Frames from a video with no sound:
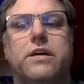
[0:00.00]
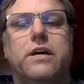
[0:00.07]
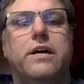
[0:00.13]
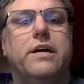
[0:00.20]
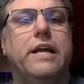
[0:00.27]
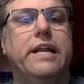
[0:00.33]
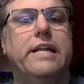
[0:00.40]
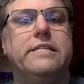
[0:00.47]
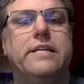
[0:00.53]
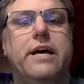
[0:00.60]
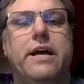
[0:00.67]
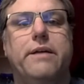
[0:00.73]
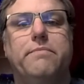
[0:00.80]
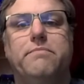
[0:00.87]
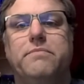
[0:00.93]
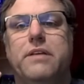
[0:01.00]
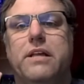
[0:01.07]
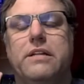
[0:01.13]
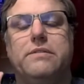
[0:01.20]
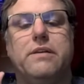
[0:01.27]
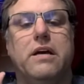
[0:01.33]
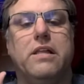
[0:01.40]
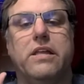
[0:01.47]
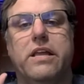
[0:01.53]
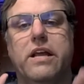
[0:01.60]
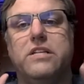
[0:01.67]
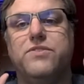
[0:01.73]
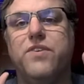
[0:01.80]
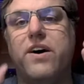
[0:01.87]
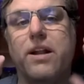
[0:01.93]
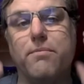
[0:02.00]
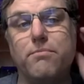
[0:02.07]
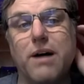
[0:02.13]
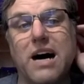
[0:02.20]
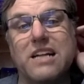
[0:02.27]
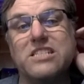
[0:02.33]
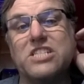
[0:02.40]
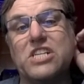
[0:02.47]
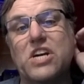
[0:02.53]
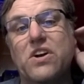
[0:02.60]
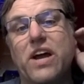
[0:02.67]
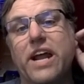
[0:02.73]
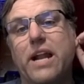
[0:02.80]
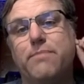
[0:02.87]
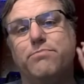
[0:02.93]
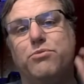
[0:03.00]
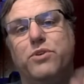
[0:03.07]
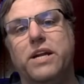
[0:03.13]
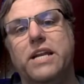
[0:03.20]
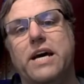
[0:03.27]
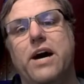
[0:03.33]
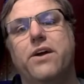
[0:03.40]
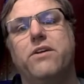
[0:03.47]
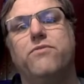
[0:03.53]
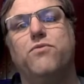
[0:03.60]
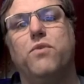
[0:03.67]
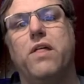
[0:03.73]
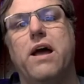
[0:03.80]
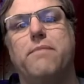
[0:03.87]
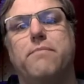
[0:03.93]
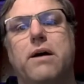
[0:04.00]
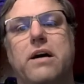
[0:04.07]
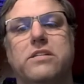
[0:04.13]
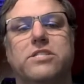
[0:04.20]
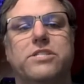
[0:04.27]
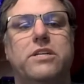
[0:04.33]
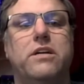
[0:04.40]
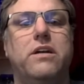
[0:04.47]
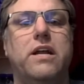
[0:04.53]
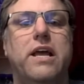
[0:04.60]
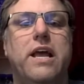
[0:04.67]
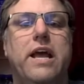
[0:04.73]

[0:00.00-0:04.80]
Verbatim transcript: Anytime that the kids fought a monster, I had a printout of that monster,